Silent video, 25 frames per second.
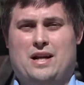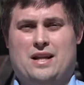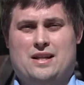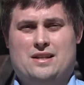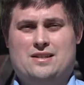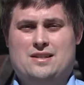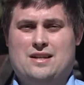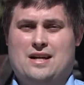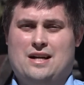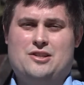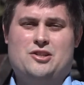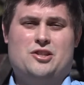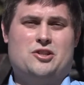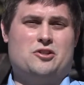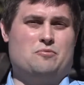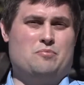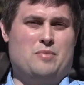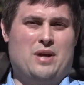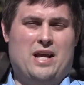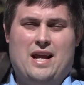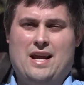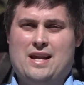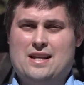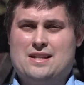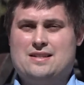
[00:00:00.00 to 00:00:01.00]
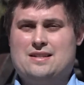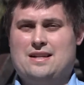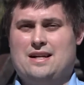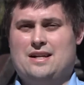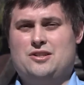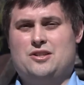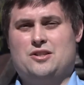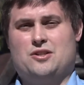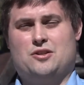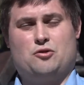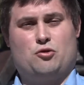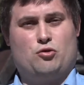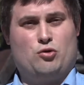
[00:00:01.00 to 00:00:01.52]
It's not just me, it's not
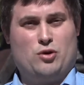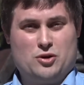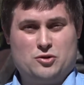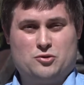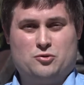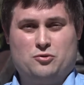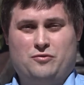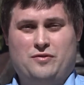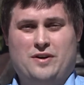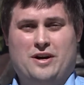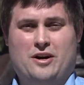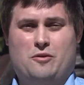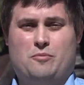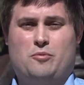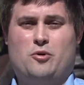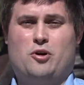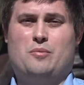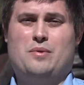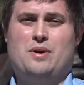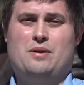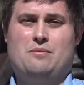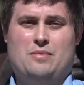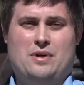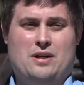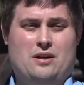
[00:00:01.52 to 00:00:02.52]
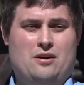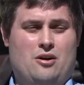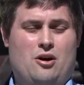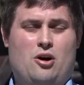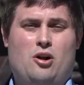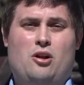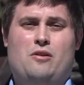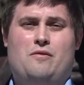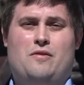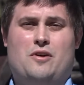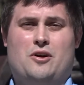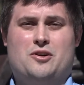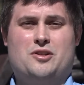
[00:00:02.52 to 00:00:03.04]
just Crystal Fire Department, but
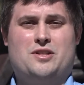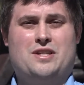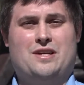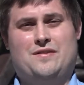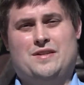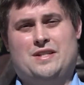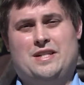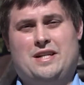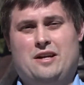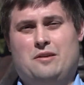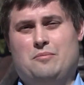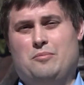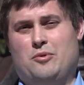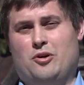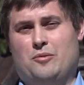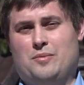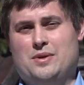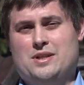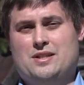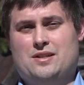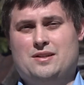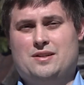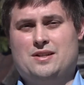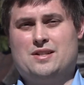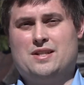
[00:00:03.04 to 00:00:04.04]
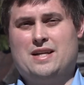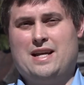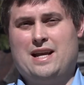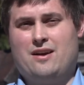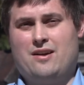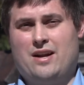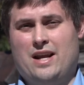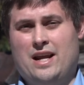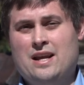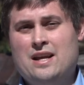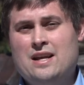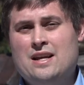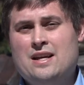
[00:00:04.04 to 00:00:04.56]
all of our seventeen departments in this
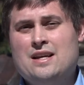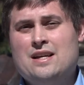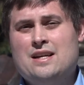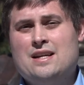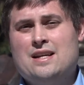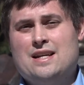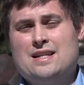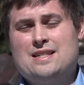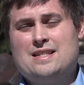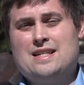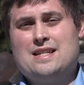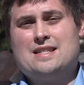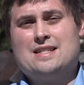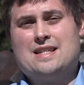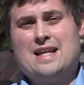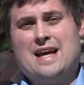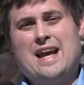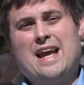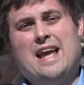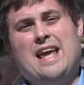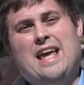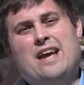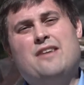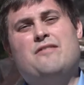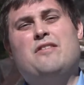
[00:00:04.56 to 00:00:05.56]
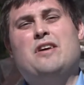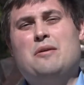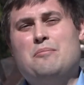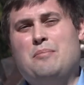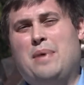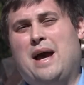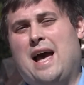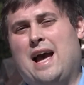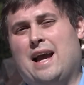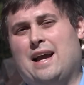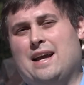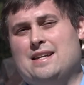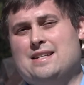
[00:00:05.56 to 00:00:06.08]
county, is it's that giving back.